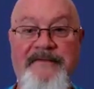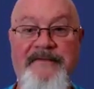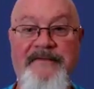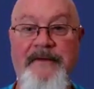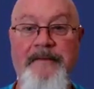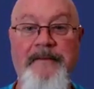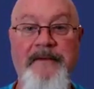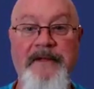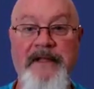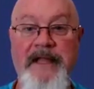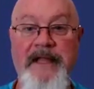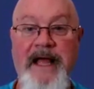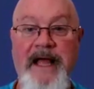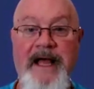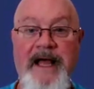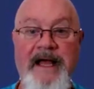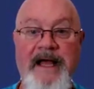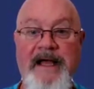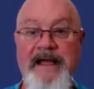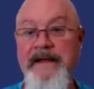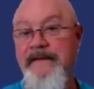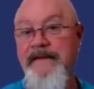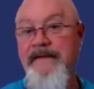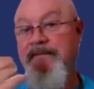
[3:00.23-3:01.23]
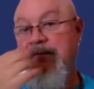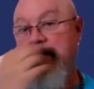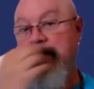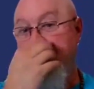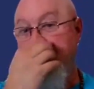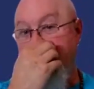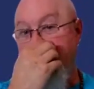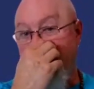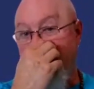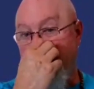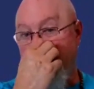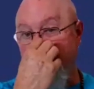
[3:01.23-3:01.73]
from live
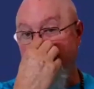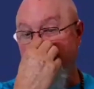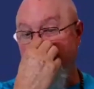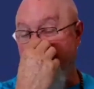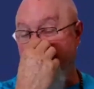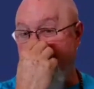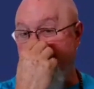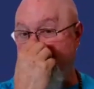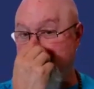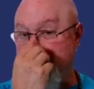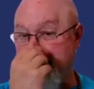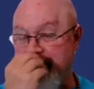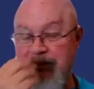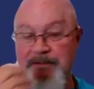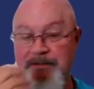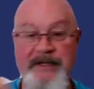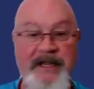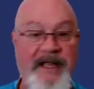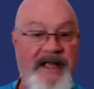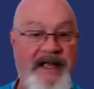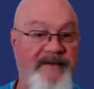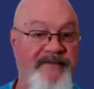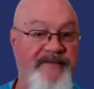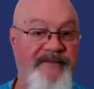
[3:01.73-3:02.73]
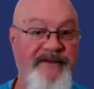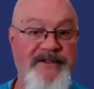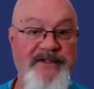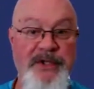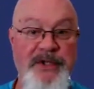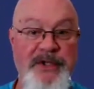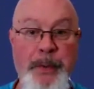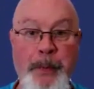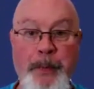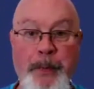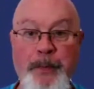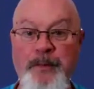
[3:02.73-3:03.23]
to Master David's
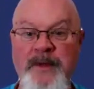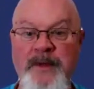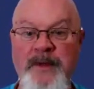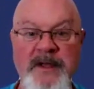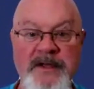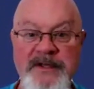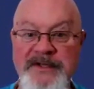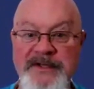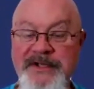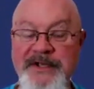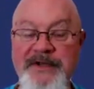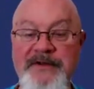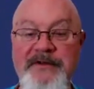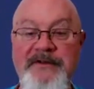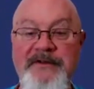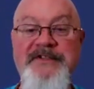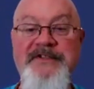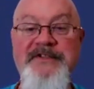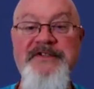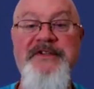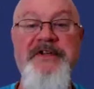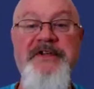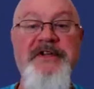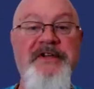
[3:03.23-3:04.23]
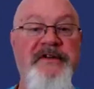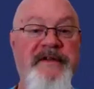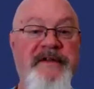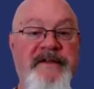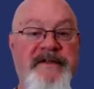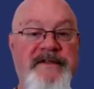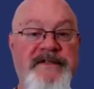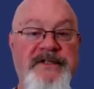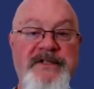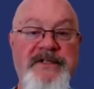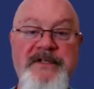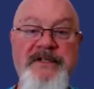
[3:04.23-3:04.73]
musical
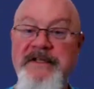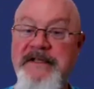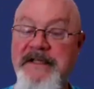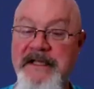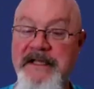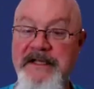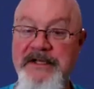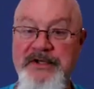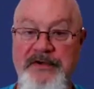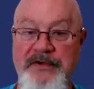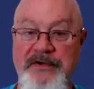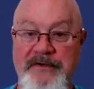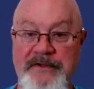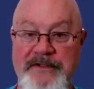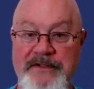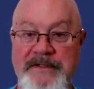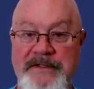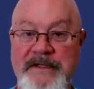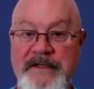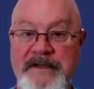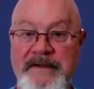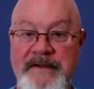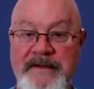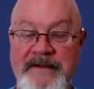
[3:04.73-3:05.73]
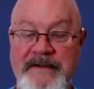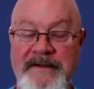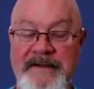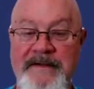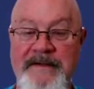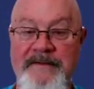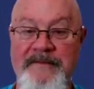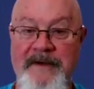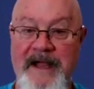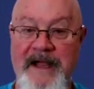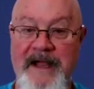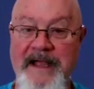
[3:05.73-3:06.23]
students to teachers,
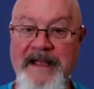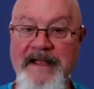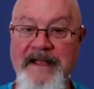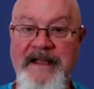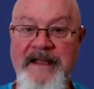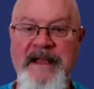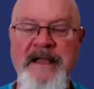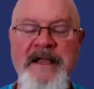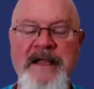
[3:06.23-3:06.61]
right?